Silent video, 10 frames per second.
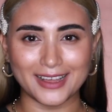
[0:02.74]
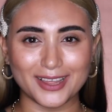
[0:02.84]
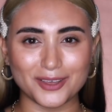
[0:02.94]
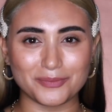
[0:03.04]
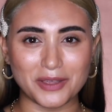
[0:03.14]

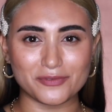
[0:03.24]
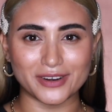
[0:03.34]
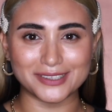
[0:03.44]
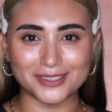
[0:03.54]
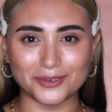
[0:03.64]
Hello my
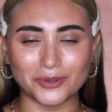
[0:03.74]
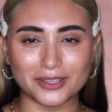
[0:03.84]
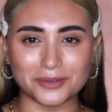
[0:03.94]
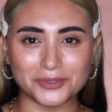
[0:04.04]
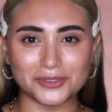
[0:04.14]
friends and
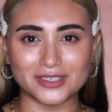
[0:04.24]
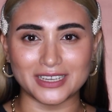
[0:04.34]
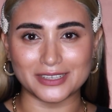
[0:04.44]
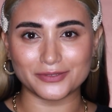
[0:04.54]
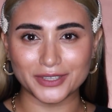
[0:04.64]
welcome to
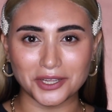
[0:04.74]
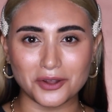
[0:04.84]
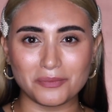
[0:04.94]
today's video.